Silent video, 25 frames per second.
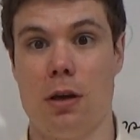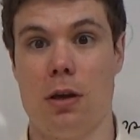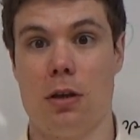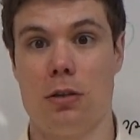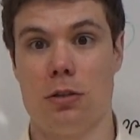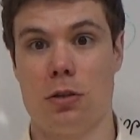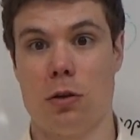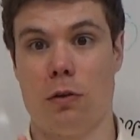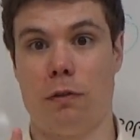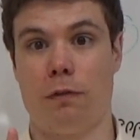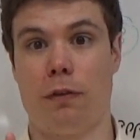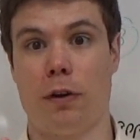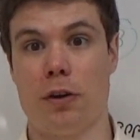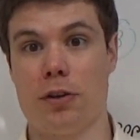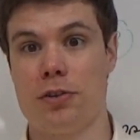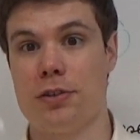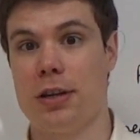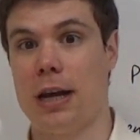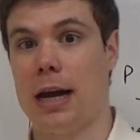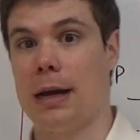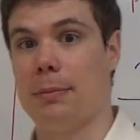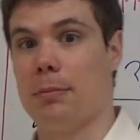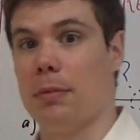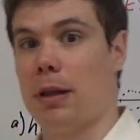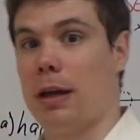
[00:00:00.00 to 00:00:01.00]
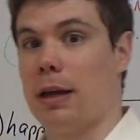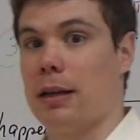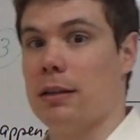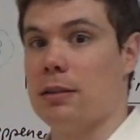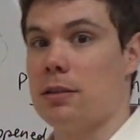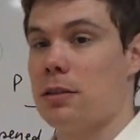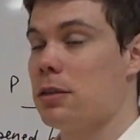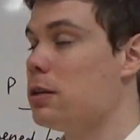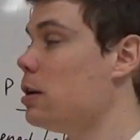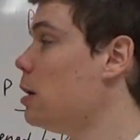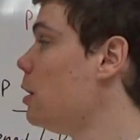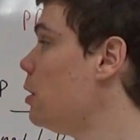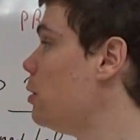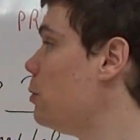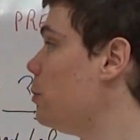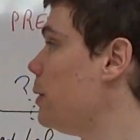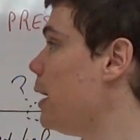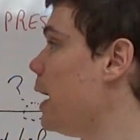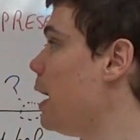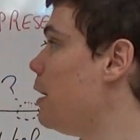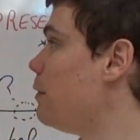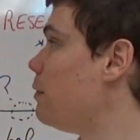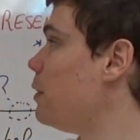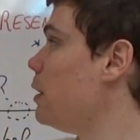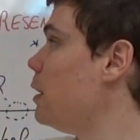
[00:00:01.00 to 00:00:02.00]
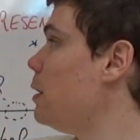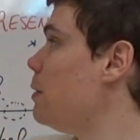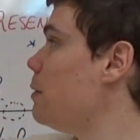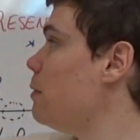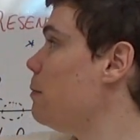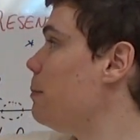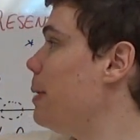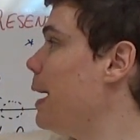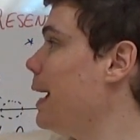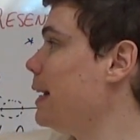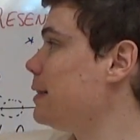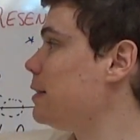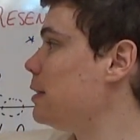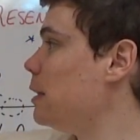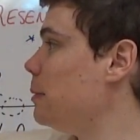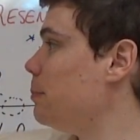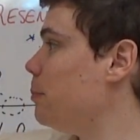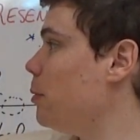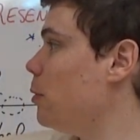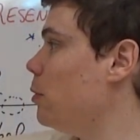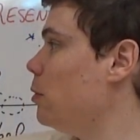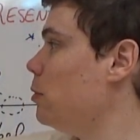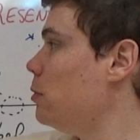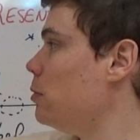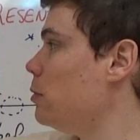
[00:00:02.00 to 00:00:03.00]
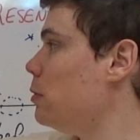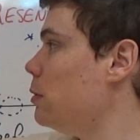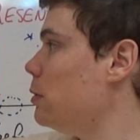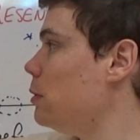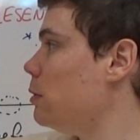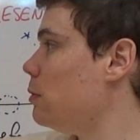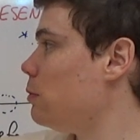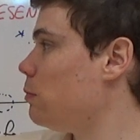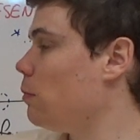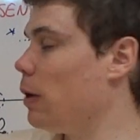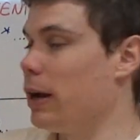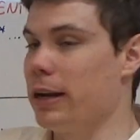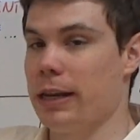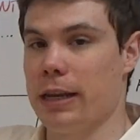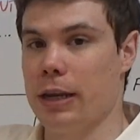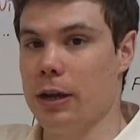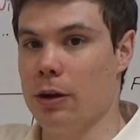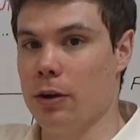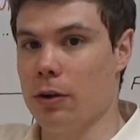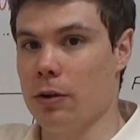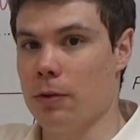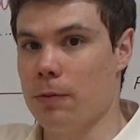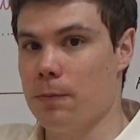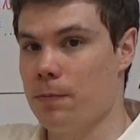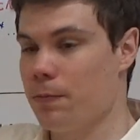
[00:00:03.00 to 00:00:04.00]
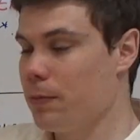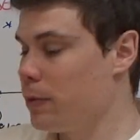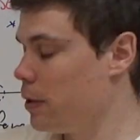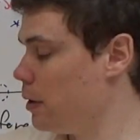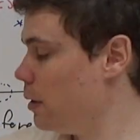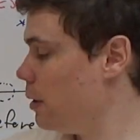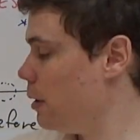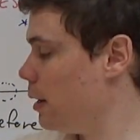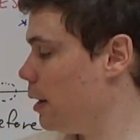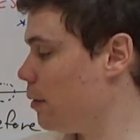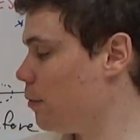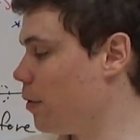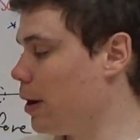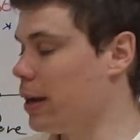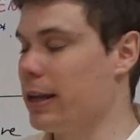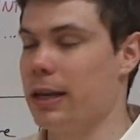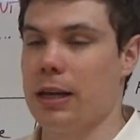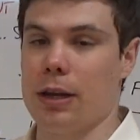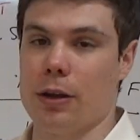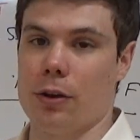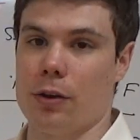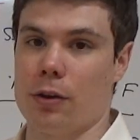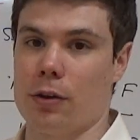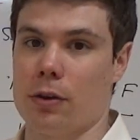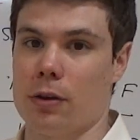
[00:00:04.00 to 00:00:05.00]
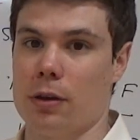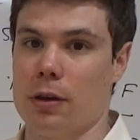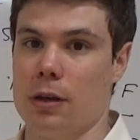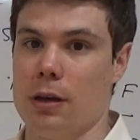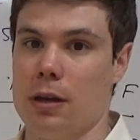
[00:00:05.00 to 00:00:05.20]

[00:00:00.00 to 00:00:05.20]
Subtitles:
So first timelines, we have past simple right here and right here.